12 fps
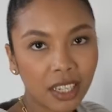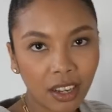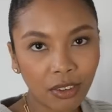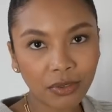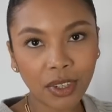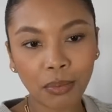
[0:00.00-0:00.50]

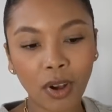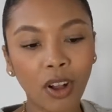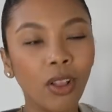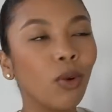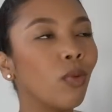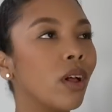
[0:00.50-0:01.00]
of them
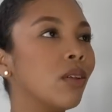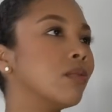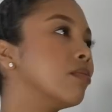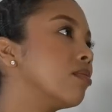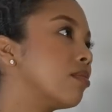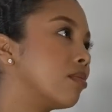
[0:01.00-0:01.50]
all, well,
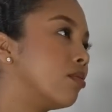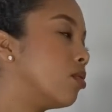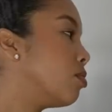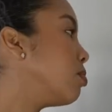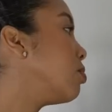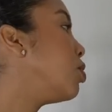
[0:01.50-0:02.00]

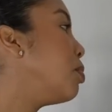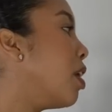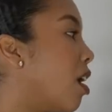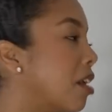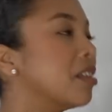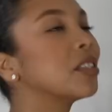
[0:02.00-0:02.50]
to be
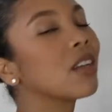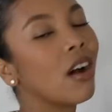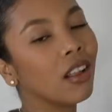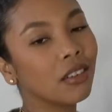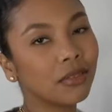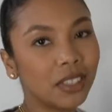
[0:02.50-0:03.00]
honest,
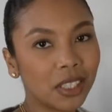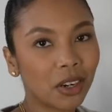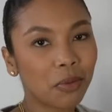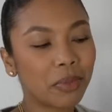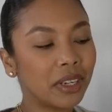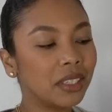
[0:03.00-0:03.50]
all of these are
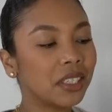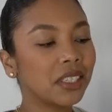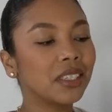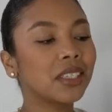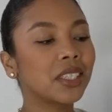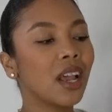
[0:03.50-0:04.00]

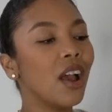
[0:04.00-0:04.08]
basics,